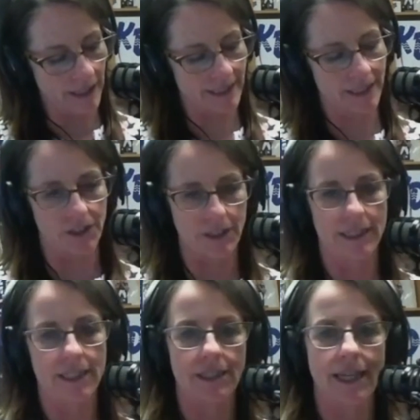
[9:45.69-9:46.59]
it's just
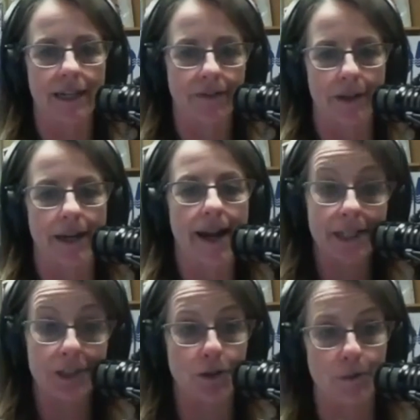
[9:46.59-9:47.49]
it's just kind of the
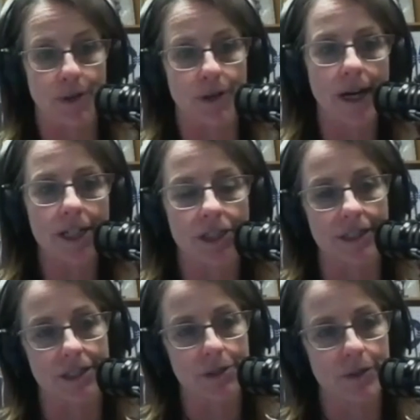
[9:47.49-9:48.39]
natural
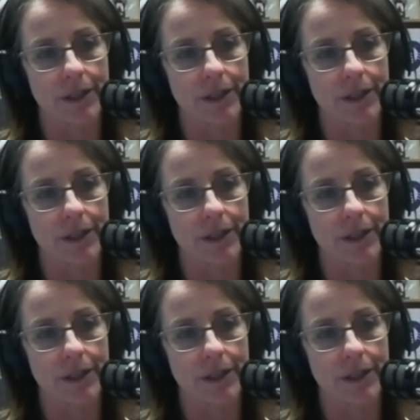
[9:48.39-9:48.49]
progression too.